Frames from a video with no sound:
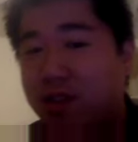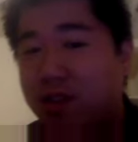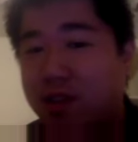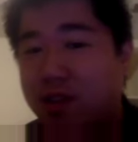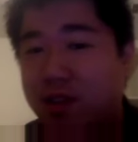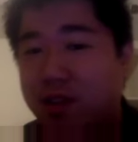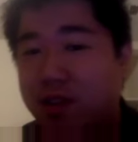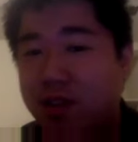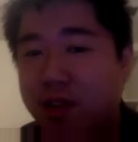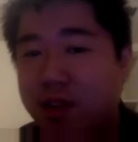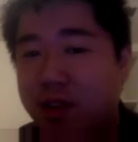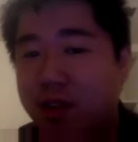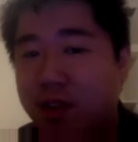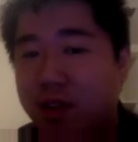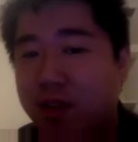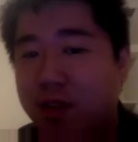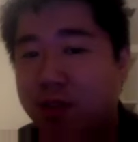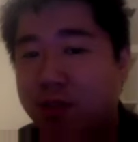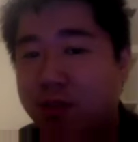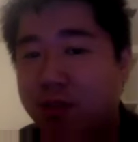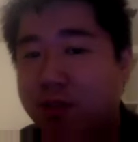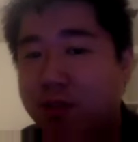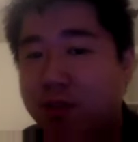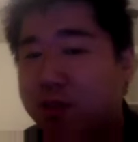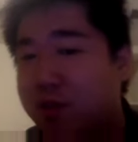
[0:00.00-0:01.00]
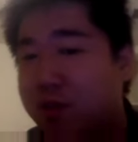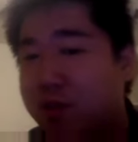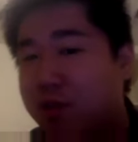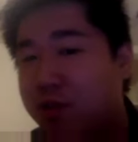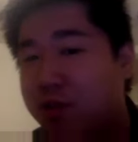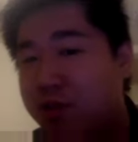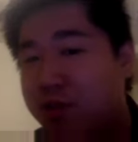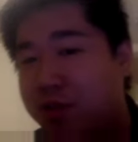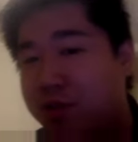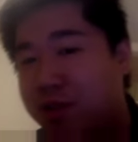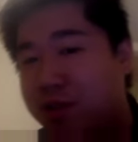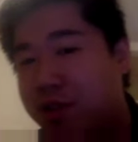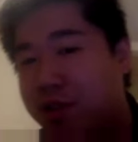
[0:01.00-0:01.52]
What do you usually do
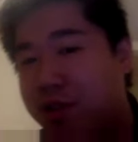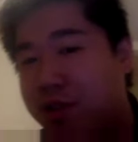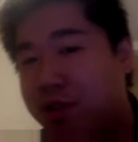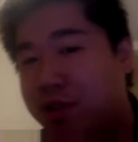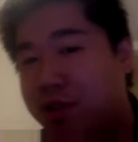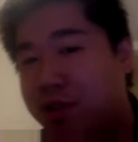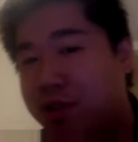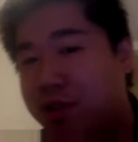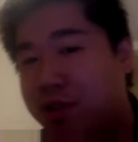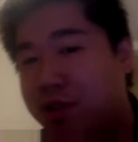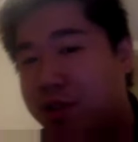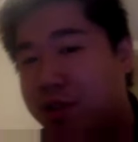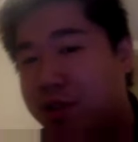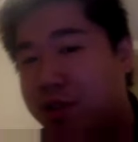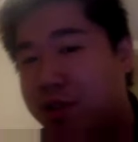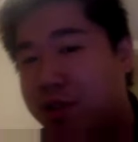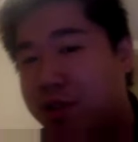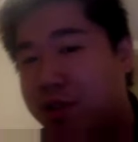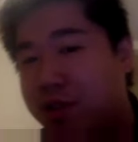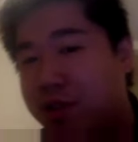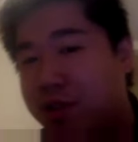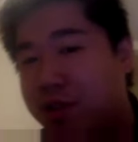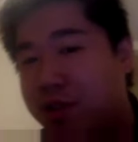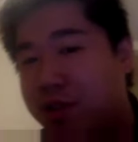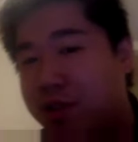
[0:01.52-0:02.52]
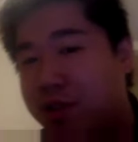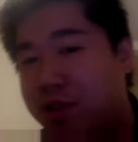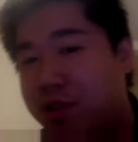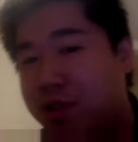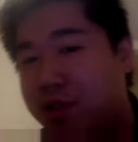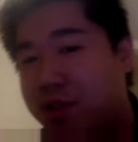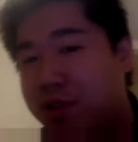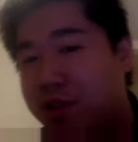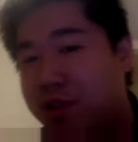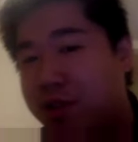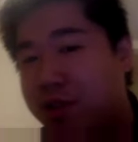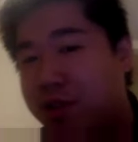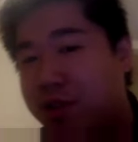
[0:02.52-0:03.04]
if the string are too high?
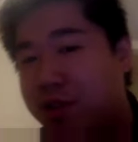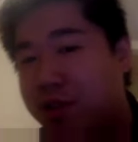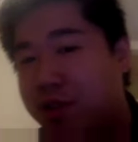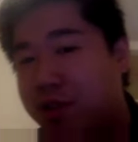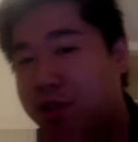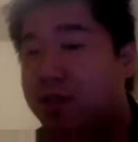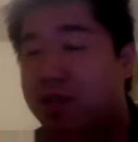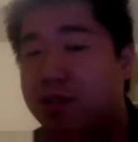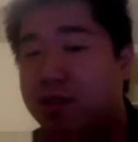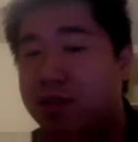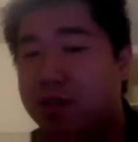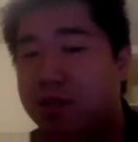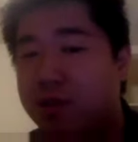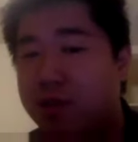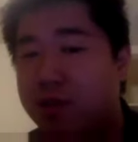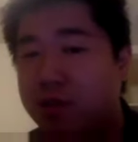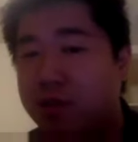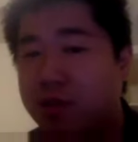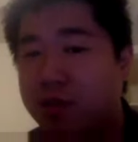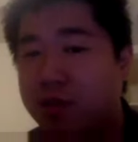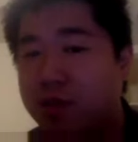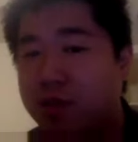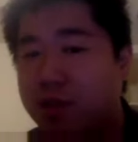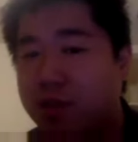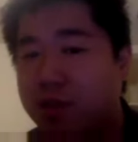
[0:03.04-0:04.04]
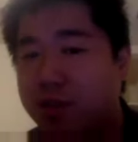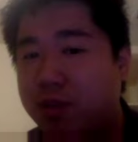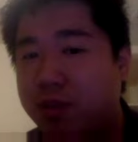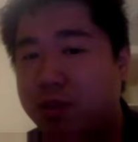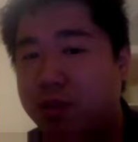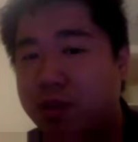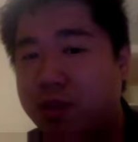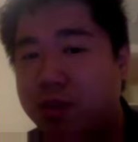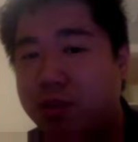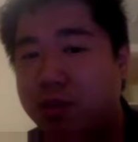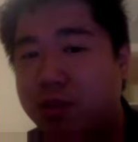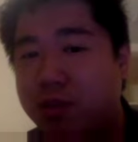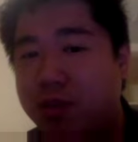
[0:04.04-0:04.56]
Do you lower the bridge,
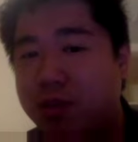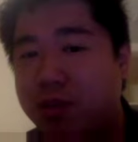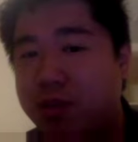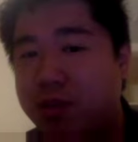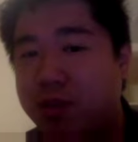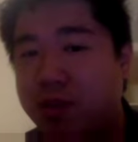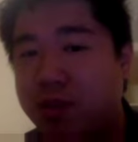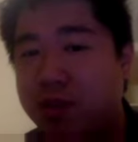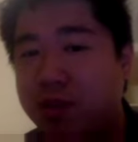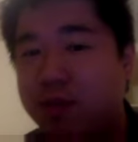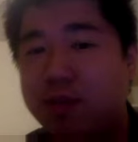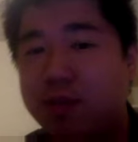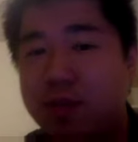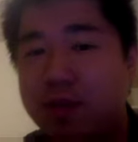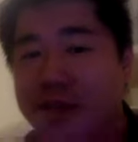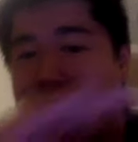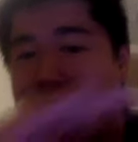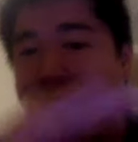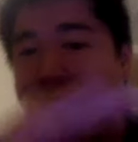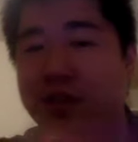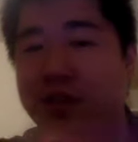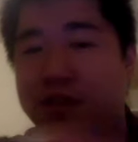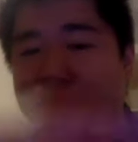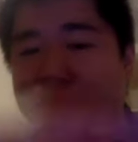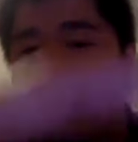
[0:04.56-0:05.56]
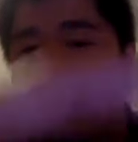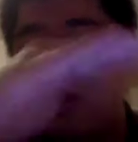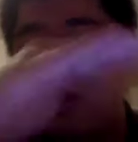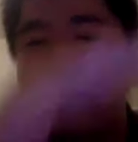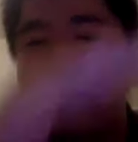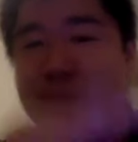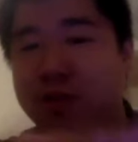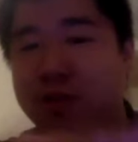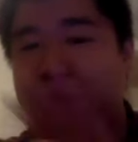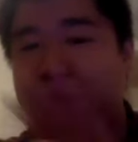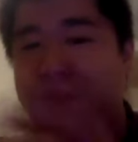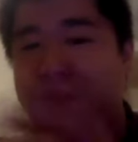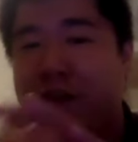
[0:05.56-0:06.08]
or the fingerboard
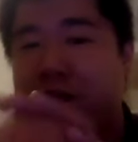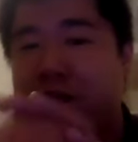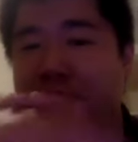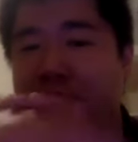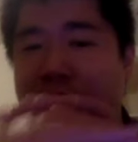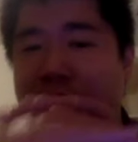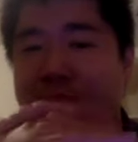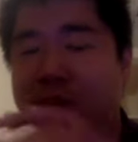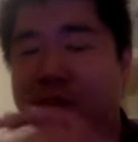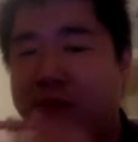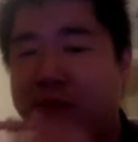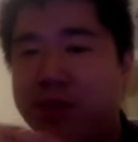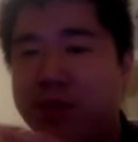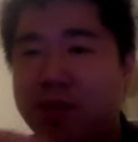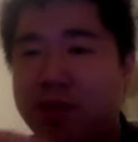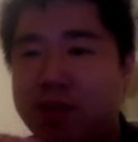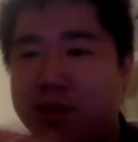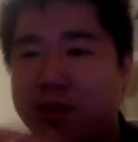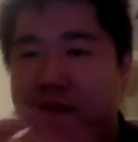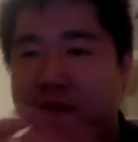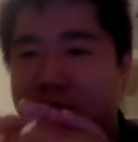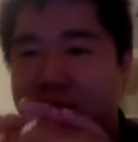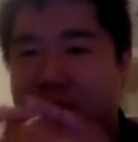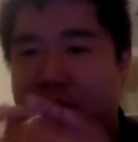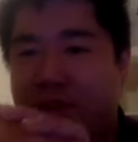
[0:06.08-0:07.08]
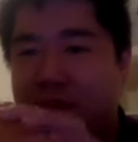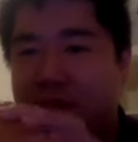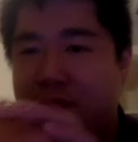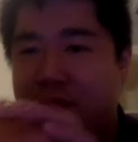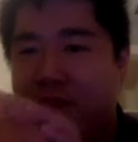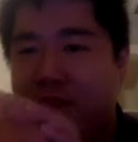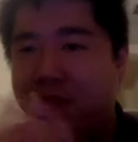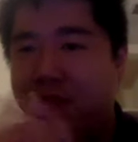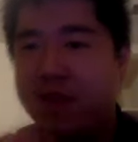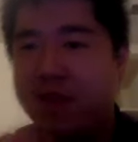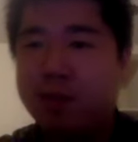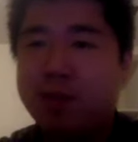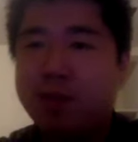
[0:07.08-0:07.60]
angle maybe lift
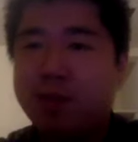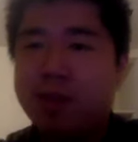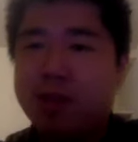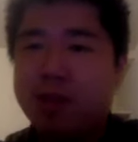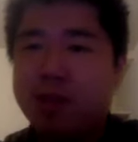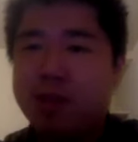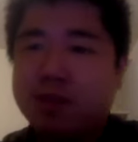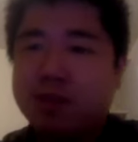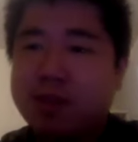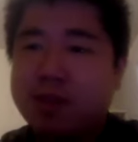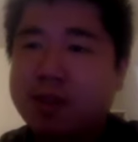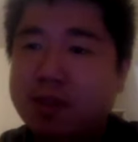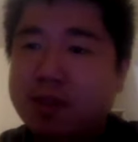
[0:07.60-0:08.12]
up a little bit?